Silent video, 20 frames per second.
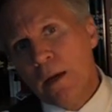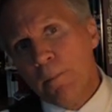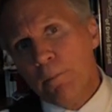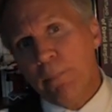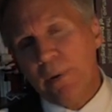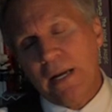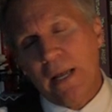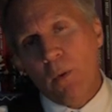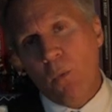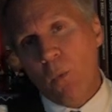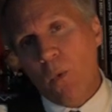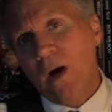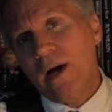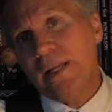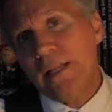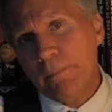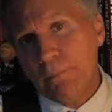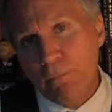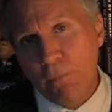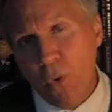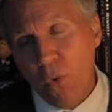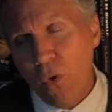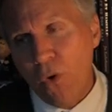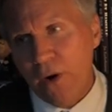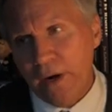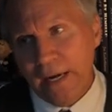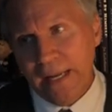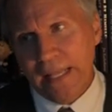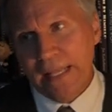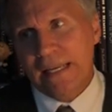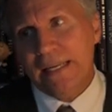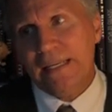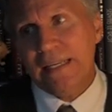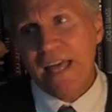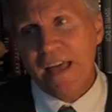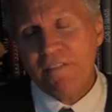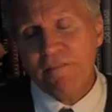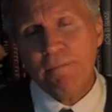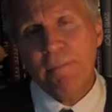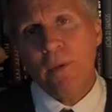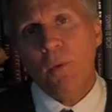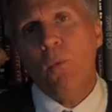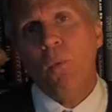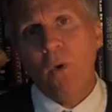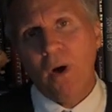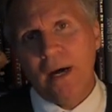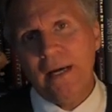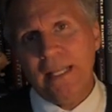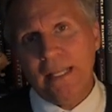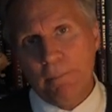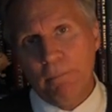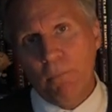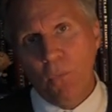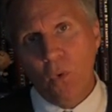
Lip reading: But I wanted more, and it left me wanting